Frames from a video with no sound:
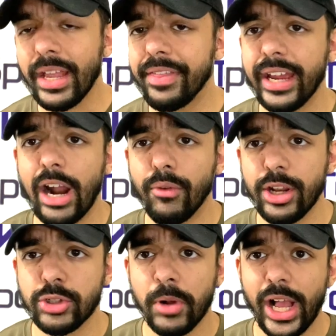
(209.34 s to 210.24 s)
They got rid
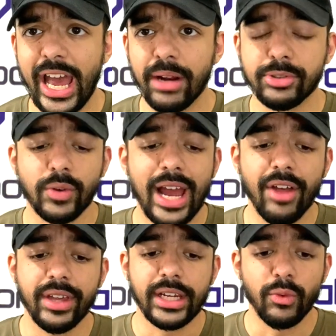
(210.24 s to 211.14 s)
of Jamal Adams, so
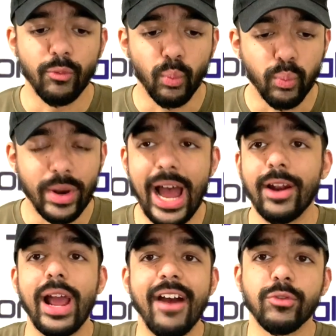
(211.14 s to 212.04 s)
now they can
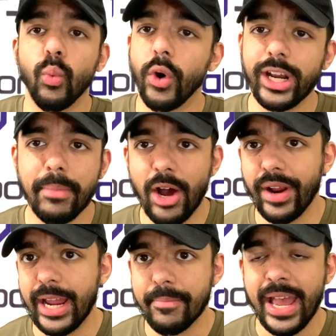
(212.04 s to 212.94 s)
not have to worry
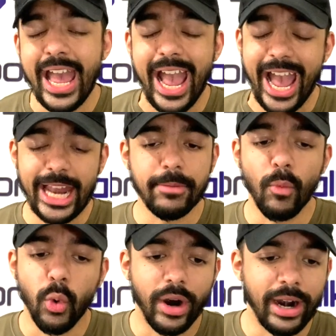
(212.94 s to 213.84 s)
about him
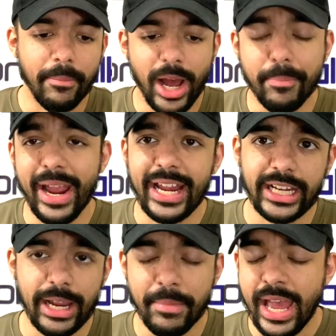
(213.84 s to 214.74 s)
anymore and about
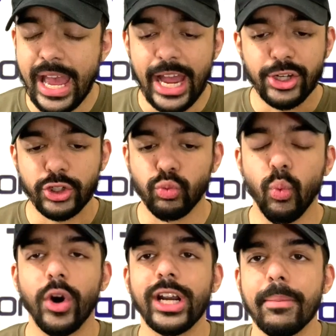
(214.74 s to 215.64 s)
paying him and just
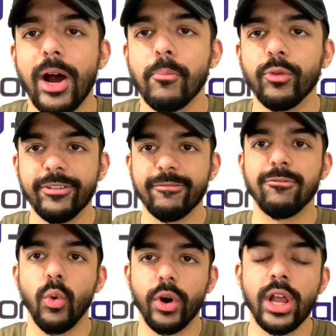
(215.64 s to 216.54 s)
worry about moving
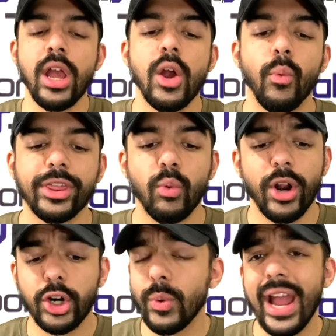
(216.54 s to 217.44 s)
forward what they
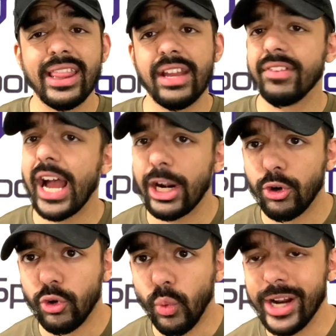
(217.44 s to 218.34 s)
want to do. And they've
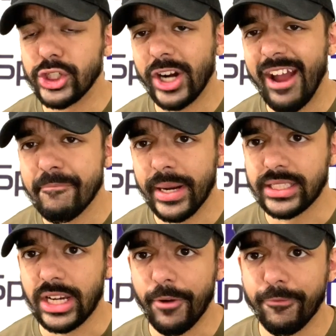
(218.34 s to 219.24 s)
got great draft
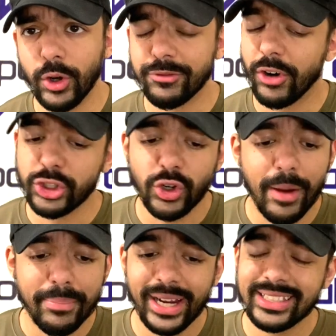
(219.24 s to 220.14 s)
picks now, folks.
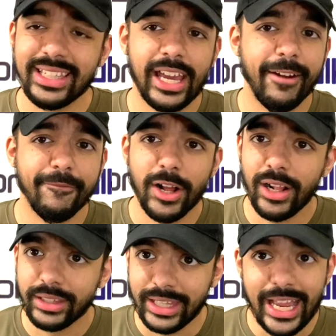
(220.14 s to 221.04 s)
First-round picks in the
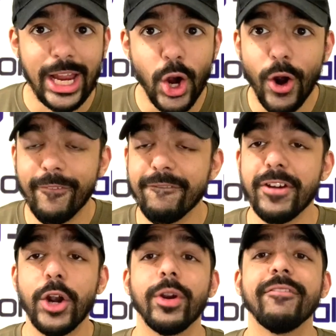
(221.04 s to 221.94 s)
NFL, they are
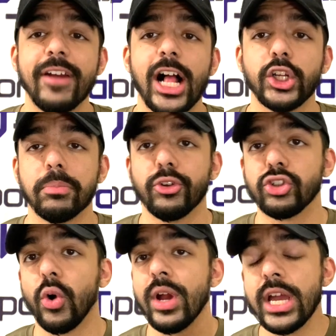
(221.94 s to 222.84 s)
very valuable.
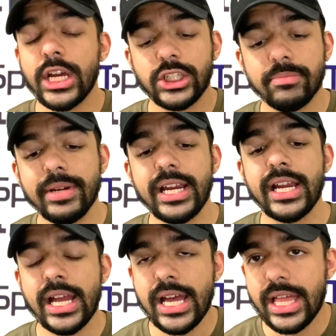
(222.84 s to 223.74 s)
So to
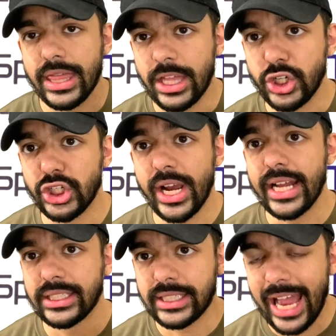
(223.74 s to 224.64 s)
me, the
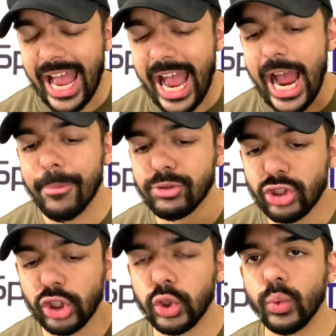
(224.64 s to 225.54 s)
Jets
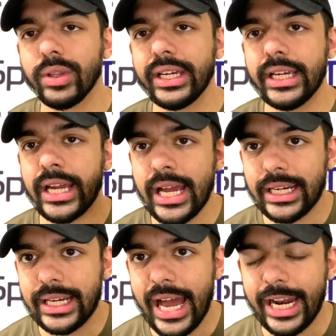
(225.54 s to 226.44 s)
absolutely
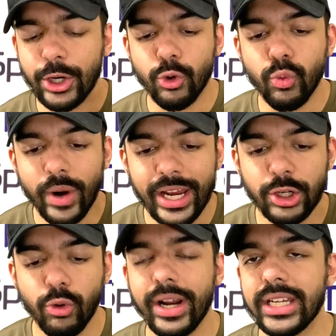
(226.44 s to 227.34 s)
got a
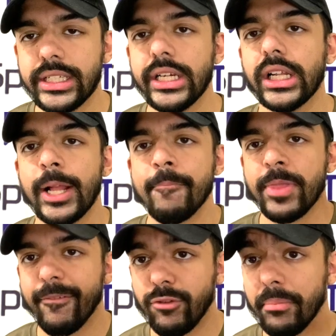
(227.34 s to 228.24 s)
great, great deal
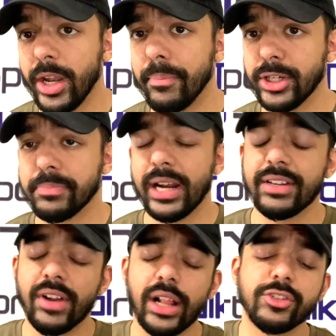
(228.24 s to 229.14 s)
from their
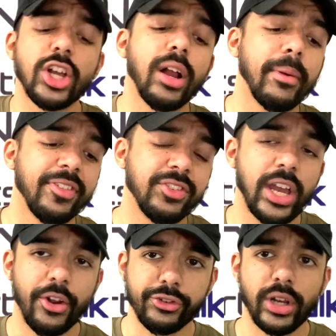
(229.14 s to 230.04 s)
perspective. Now, let's talk about the
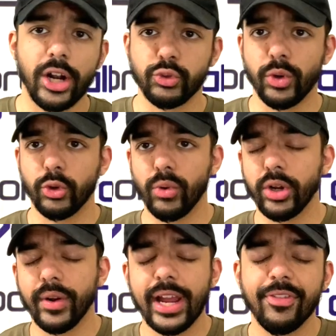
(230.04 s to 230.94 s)
Seattle Seahawks real
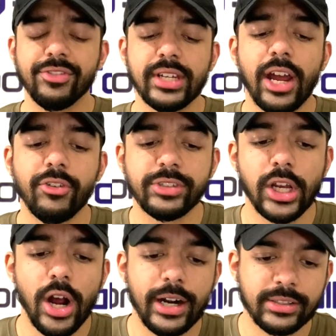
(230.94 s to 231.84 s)
quick, okay? The Seattle
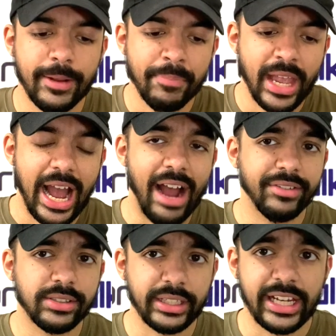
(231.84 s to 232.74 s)
Seahawks
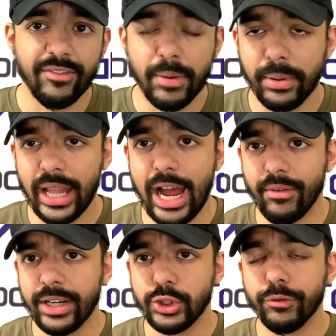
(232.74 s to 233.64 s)
obviously give up a lot,
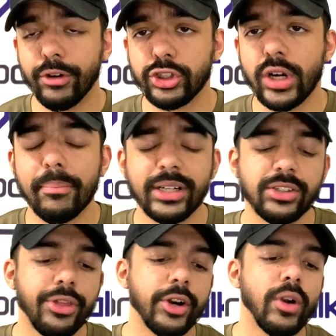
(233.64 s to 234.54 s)
right? Two first-round picks,
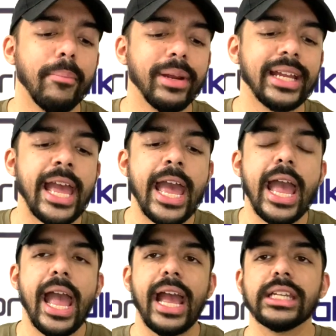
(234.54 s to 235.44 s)
a third-round pick,
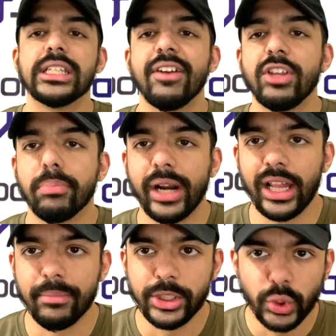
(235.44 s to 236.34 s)
and safety
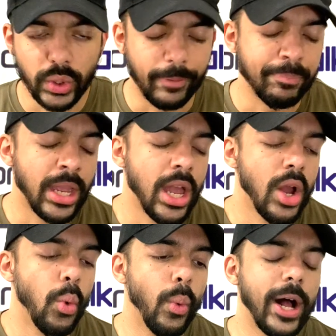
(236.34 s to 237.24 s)
Bradley McDougal.
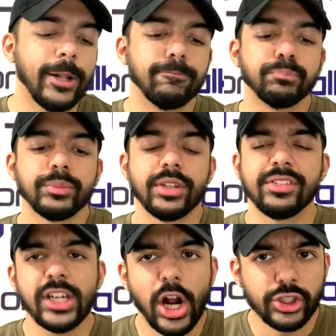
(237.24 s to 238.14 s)
Well,
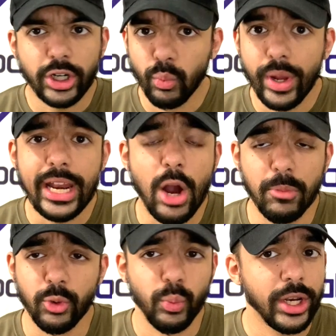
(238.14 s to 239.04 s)
Seahawks are in win-now
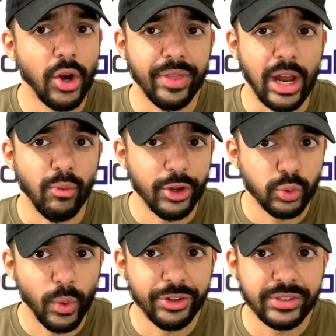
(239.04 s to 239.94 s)
mode. We know that.
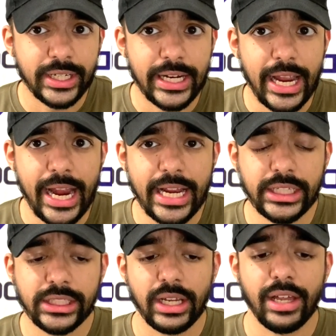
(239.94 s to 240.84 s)
Russell Wilson
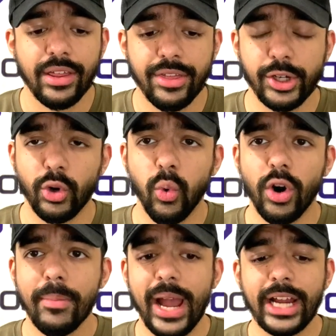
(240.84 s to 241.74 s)
is your
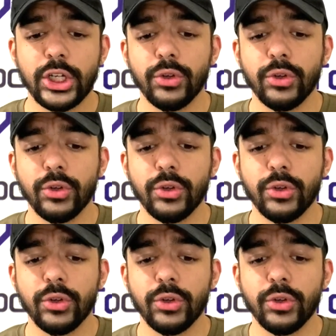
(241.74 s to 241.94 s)
quarterback.